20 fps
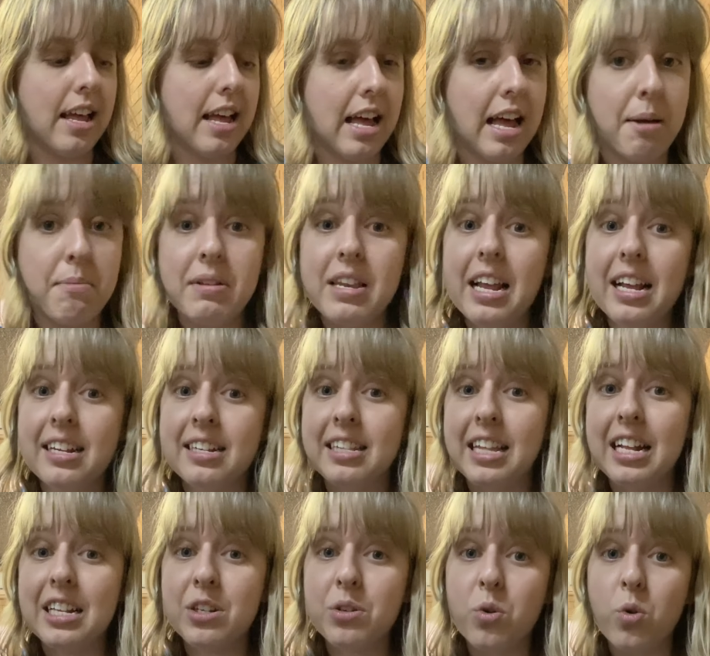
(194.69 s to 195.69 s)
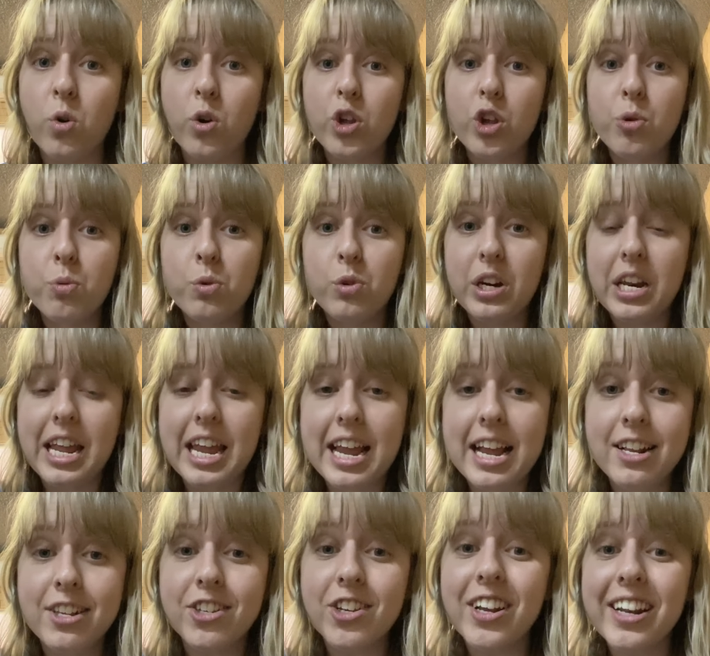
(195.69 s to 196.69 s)
And yes, that's all you will
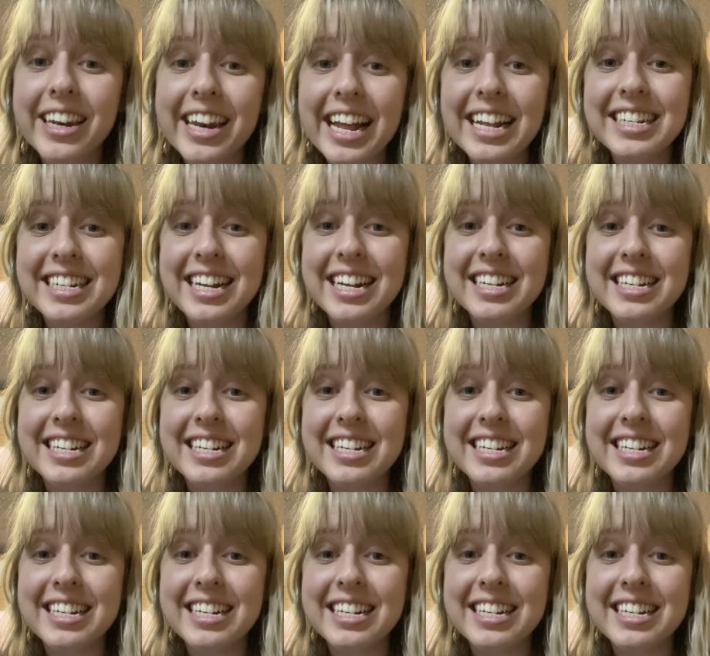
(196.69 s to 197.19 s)
need. So let's get